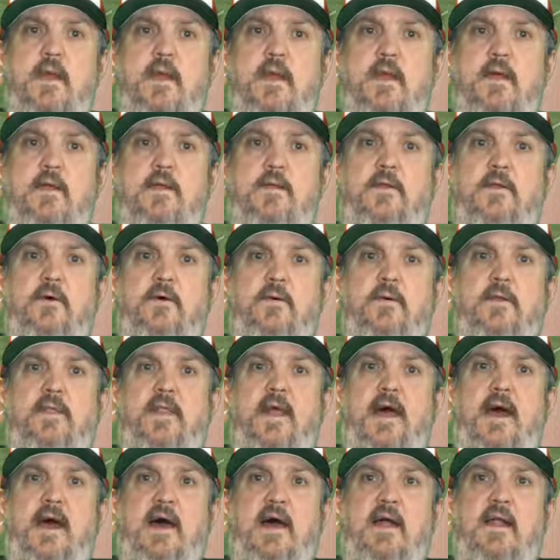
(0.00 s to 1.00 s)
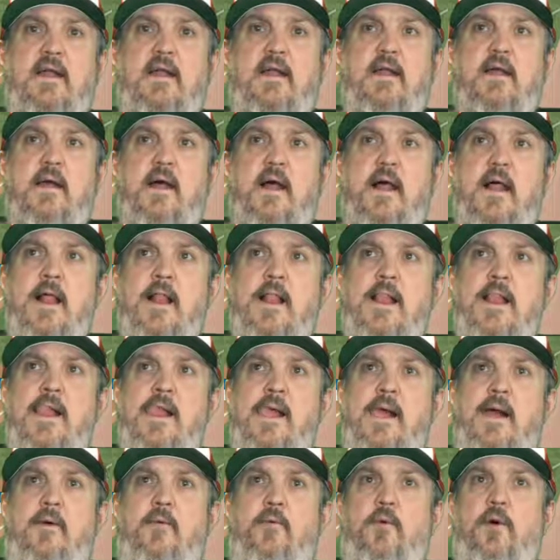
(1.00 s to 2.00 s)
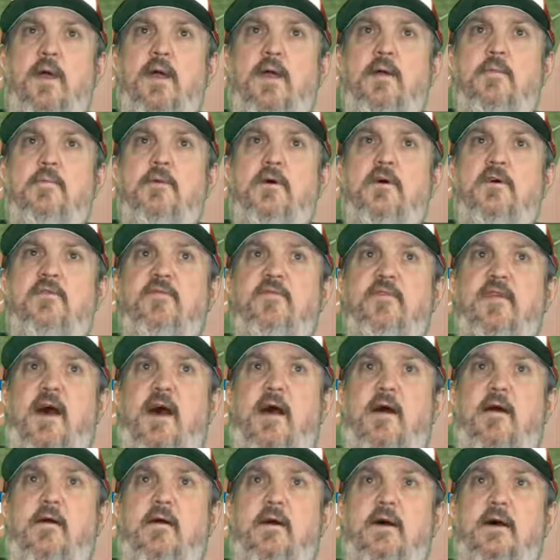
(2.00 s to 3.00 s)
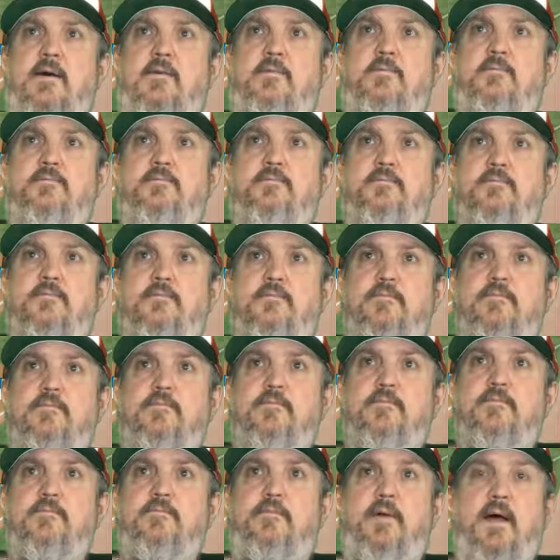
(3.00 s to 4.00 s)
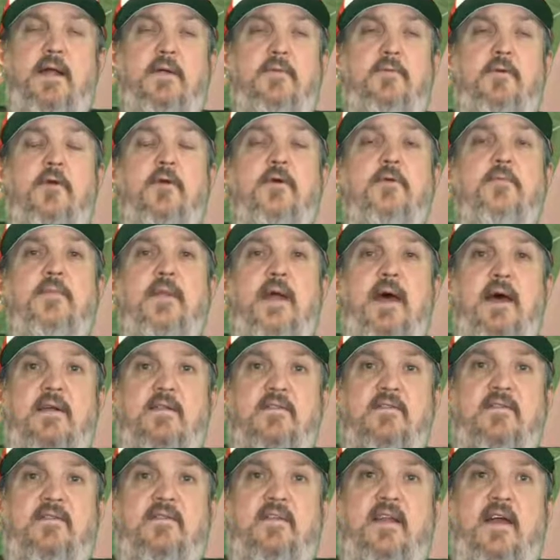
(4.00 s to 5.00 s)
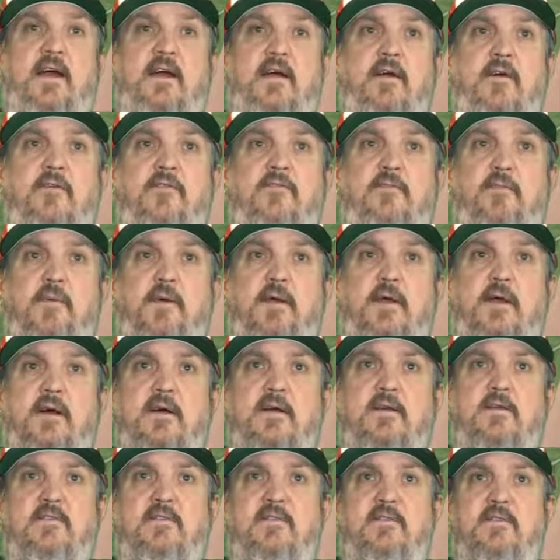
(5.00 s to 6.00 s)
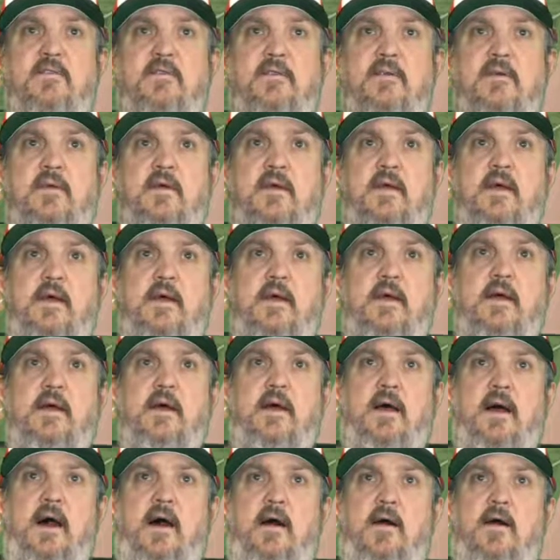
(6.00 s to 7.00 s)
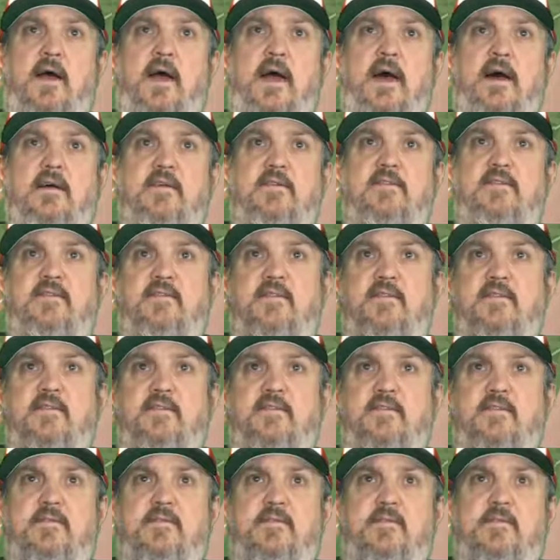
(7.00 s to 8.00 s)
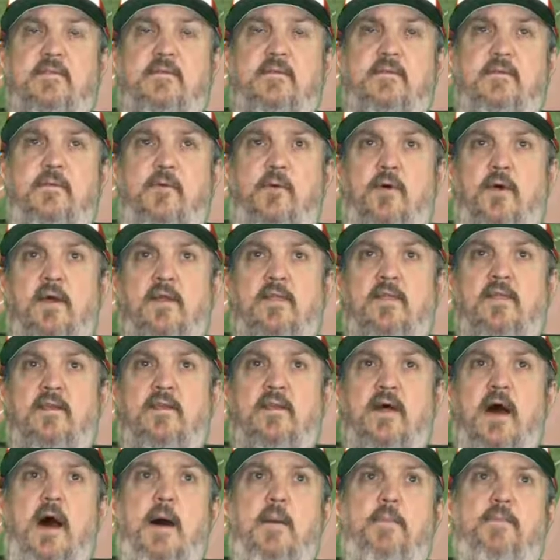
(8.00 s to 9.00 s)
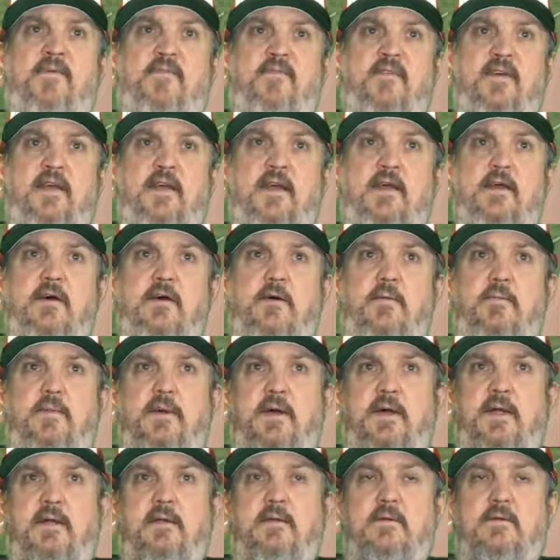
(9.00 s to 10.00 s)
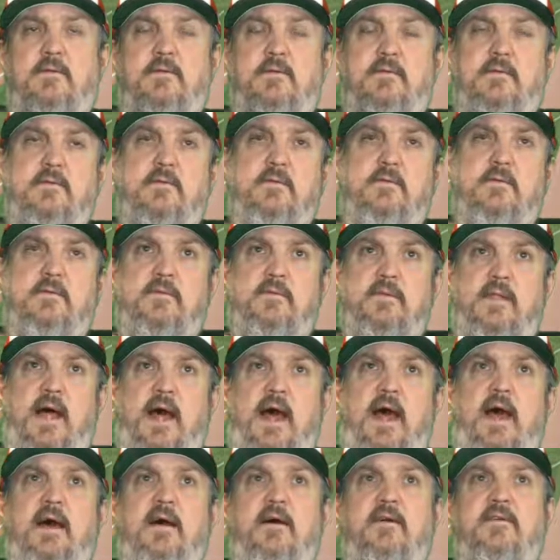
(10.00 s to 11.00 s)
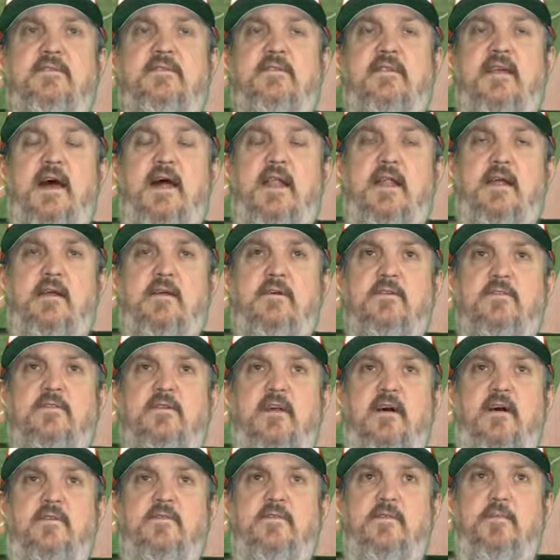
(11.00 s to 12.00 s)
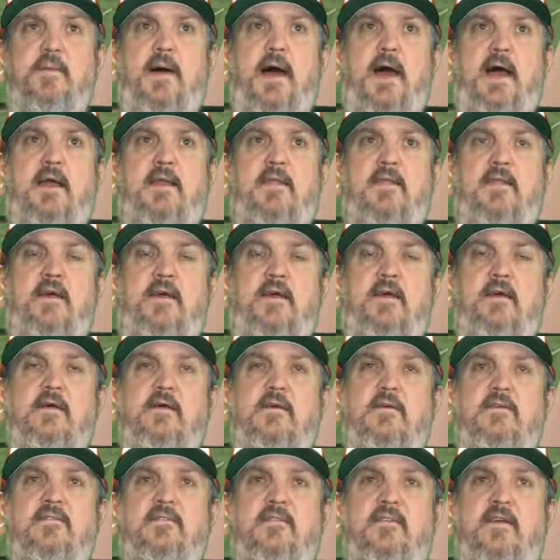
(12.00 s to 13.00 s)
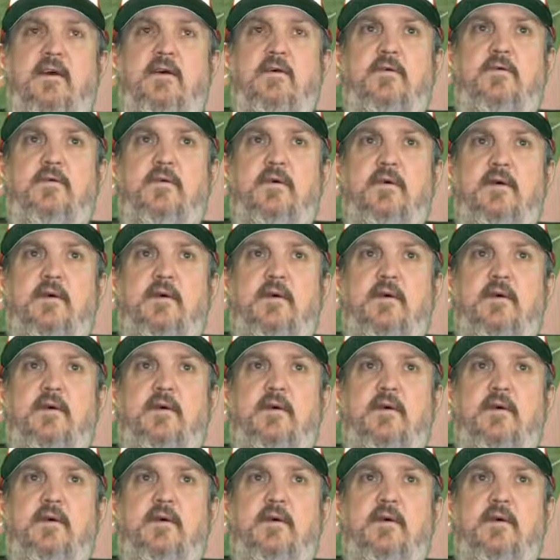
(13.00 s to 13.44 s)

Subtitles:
in doing that, we moved our bedroom downstairs, because our house we're at the top of a hill, but the house kind of goes off the back of the hill, so